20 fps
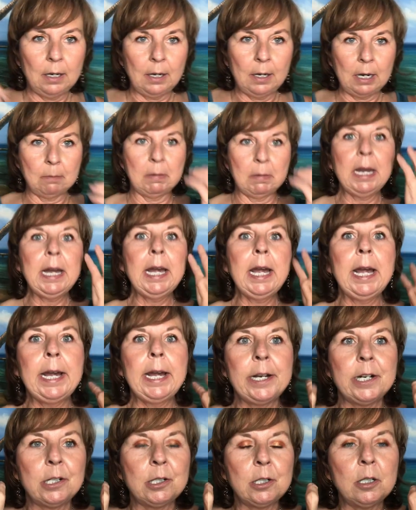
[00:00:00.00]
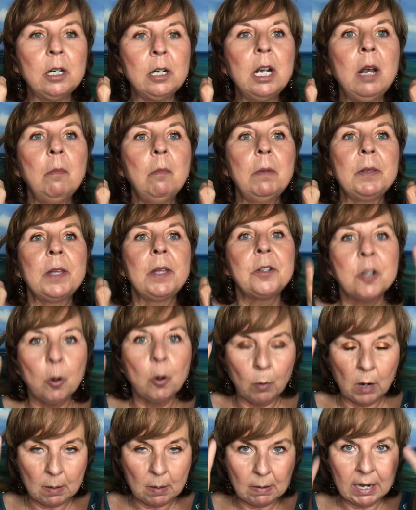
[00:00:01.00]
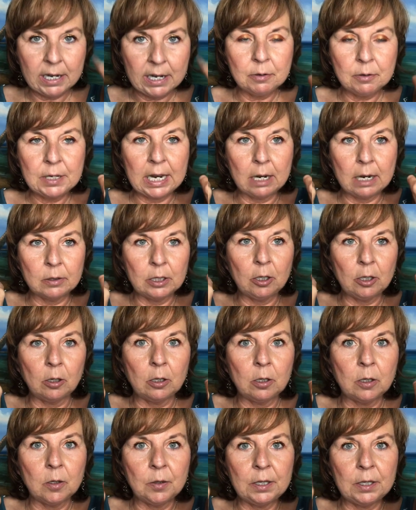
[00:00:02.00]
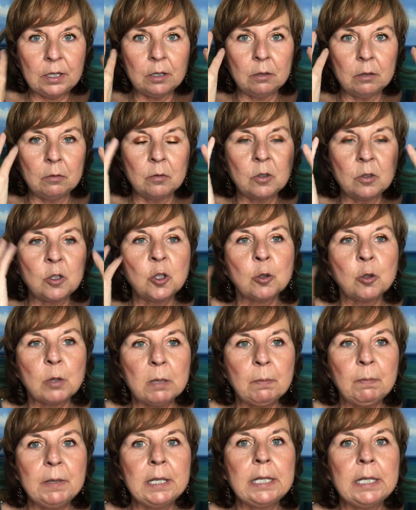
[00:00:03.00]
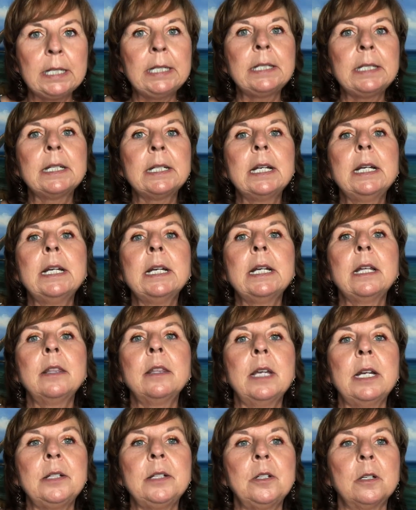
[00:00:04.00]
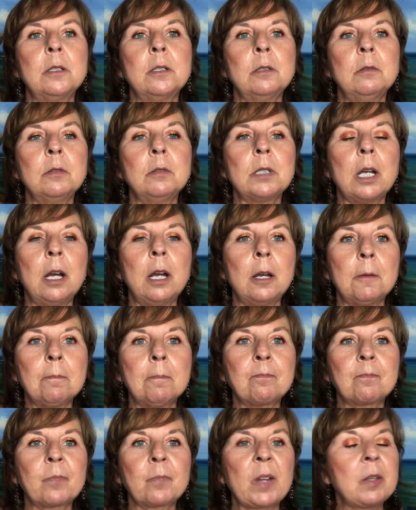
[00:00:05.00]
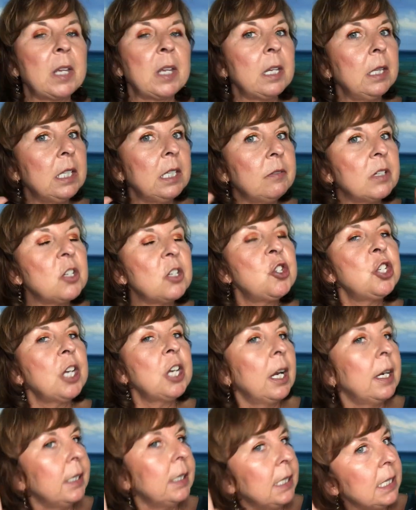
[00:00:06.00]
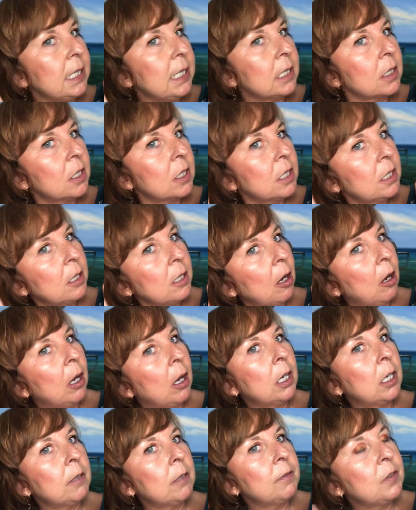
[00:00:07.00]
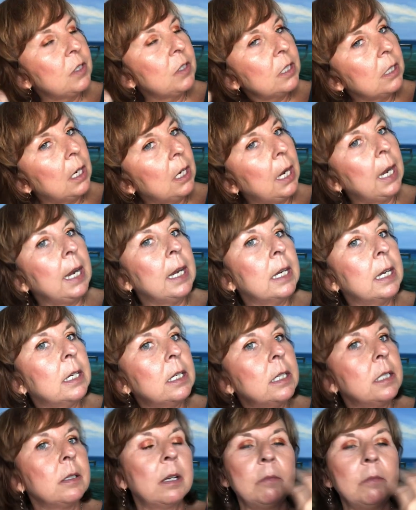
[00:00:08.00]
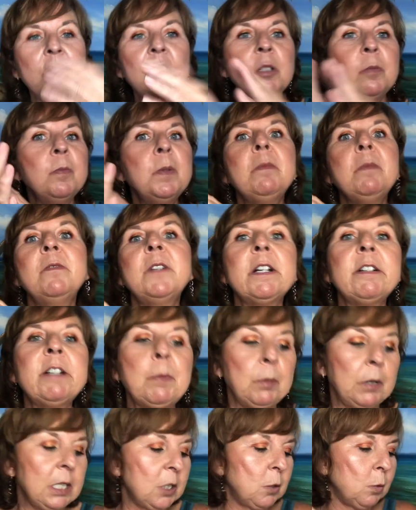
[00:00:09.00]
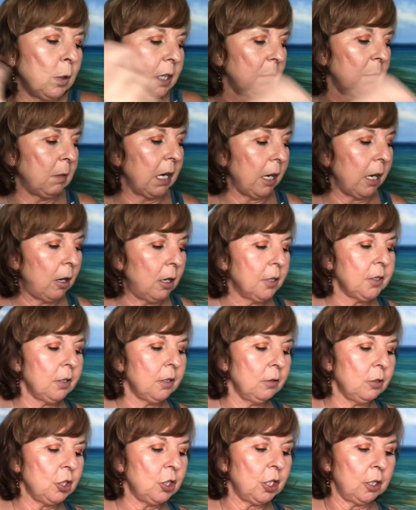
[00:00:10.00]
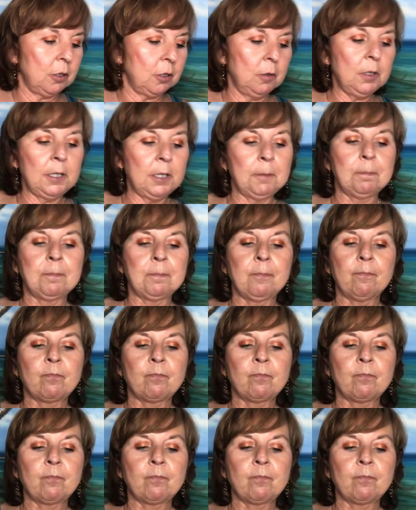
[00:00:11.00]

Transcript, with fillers: and my hair, but they don't weigh my hair down at all. They don't strip it. They don't, um, they leave it shiny and soft and I've just been very pleased with them. I also use